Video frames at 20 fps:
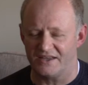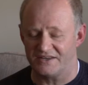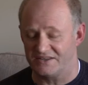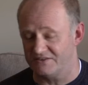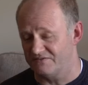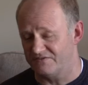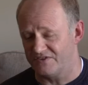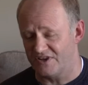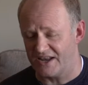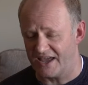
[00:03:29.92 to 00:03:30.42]
I
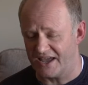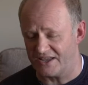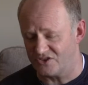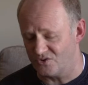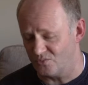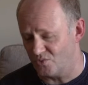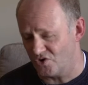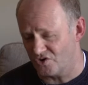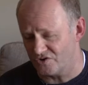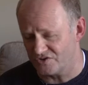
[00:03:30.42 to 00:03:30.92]
didn't feel I
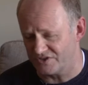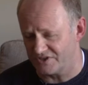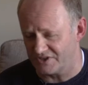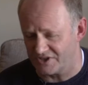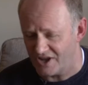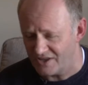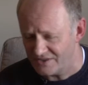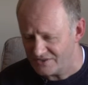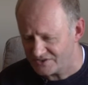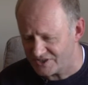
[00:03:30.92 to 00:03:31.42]
had the words or
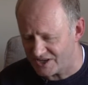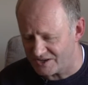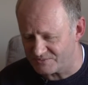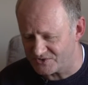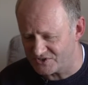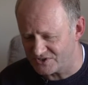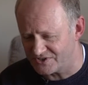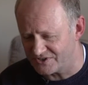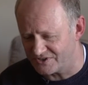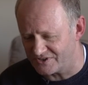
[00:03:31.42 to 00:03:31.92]
the
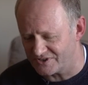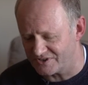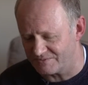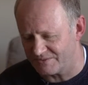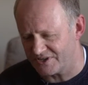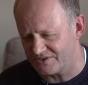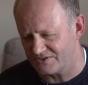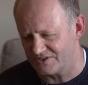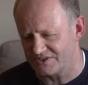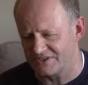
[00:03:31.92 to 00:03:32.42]
concepts to talk
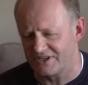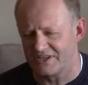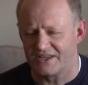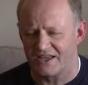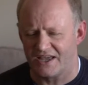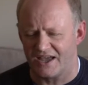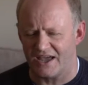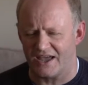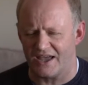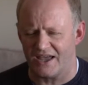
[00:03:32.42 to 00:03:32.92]
about it.
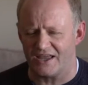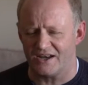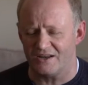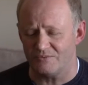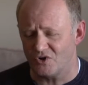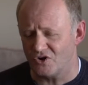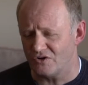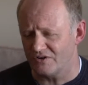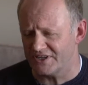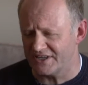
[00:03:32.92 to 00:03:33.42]
And
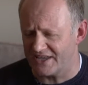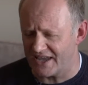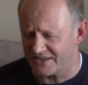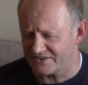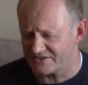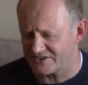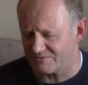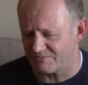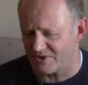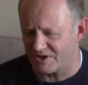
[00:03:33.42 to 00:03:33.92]
I'm going to
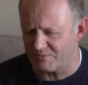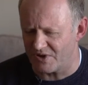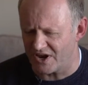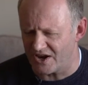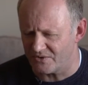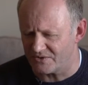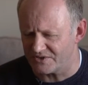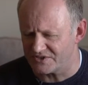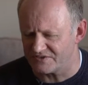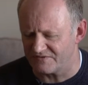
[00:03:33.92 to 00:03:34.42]
guess that my
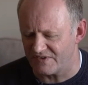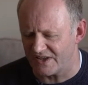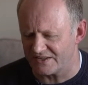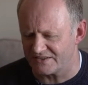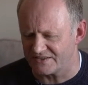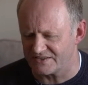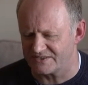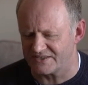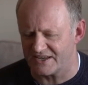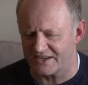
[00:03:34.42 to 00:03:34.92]
parents
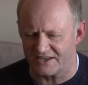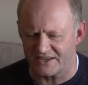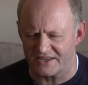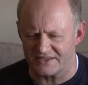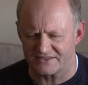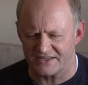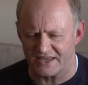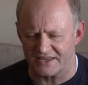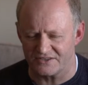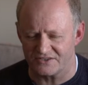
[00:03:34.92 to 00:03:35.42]
felt
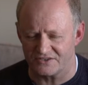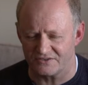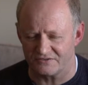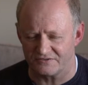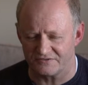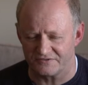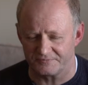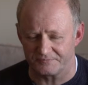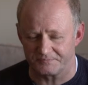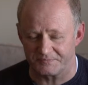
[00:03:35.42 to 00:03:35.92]
a sense
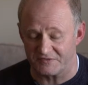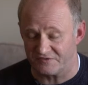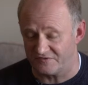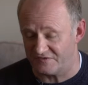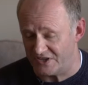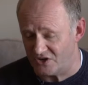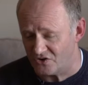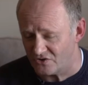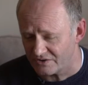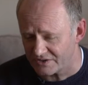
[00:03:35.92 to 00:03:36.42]
of
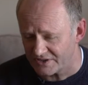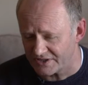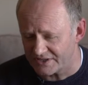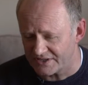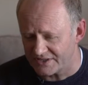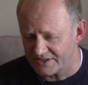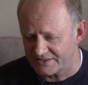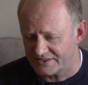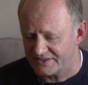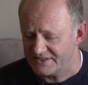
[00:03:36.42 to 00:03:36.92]
fear,
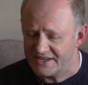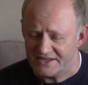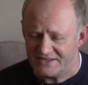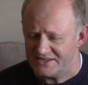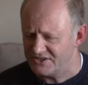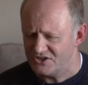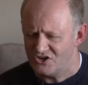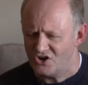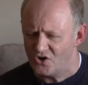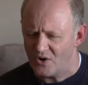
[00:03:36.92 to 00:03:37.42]
that they
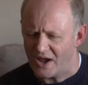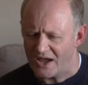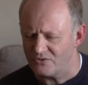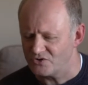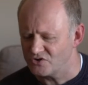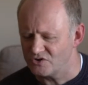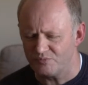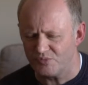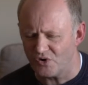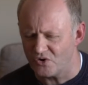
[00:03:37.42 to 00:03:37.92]
didn't know
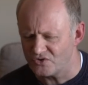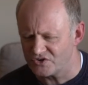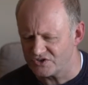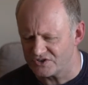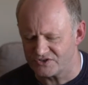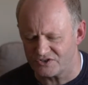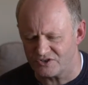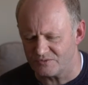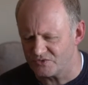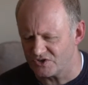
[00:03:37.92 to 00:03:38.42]
how to approach
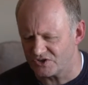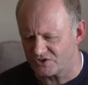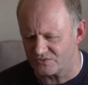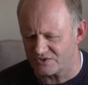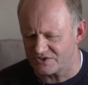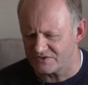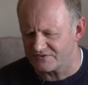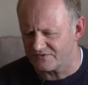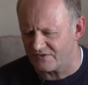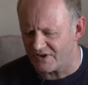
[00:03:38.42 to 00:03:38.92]
the subject
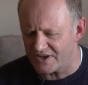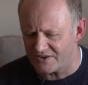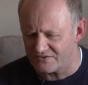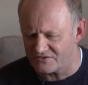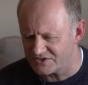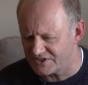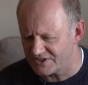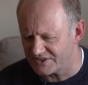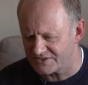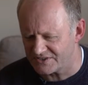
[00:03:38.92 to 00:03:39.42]
with his
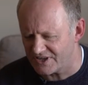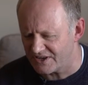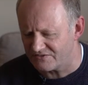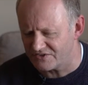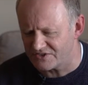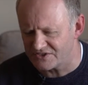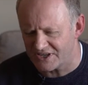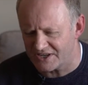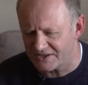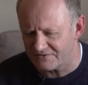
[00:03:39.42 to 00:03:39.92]
5, 6,
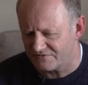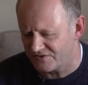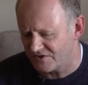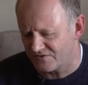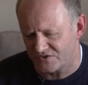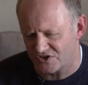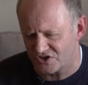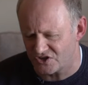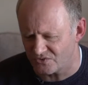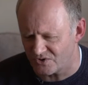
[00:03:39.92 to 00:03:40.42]
7, 10,
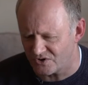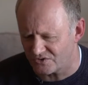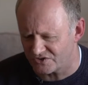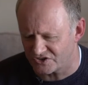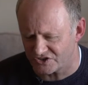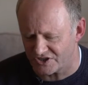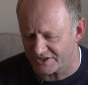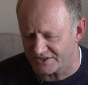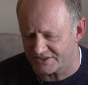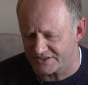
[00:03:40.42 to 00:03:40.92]

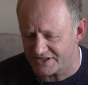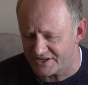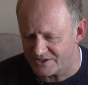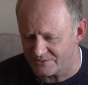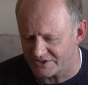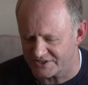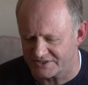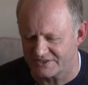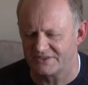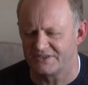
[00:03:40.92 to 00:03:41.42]
15-year-old child
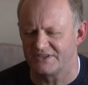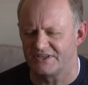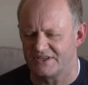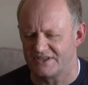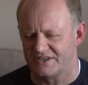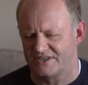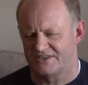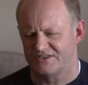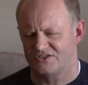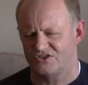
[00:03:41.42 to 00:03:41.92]
anyway.
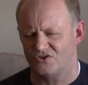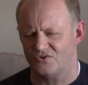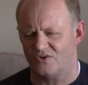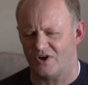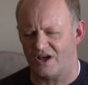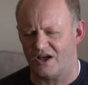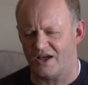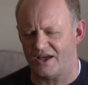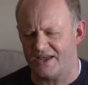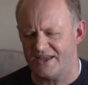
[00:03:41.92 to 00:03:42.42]

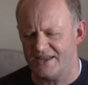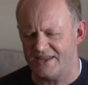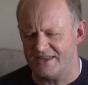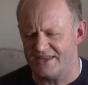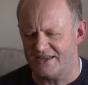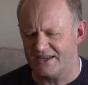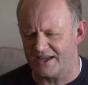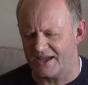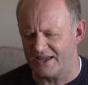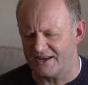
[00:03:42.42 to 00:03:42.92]
So
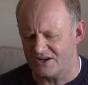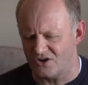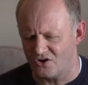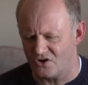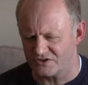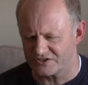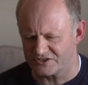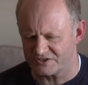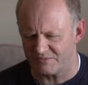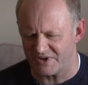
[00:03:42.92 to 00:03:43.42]
I kind of
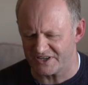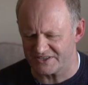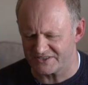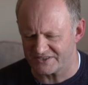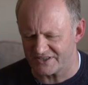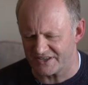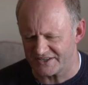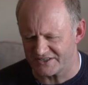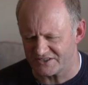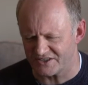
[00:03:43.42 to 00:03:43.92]
lost my
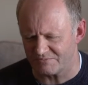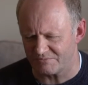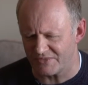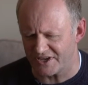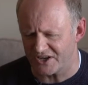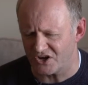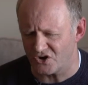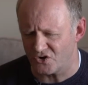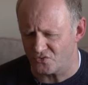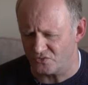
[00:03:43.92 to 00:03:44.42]
sight on
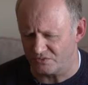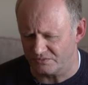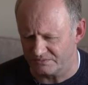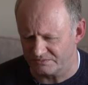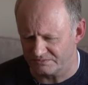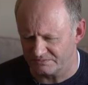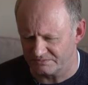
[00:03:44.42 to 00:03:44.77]
my own.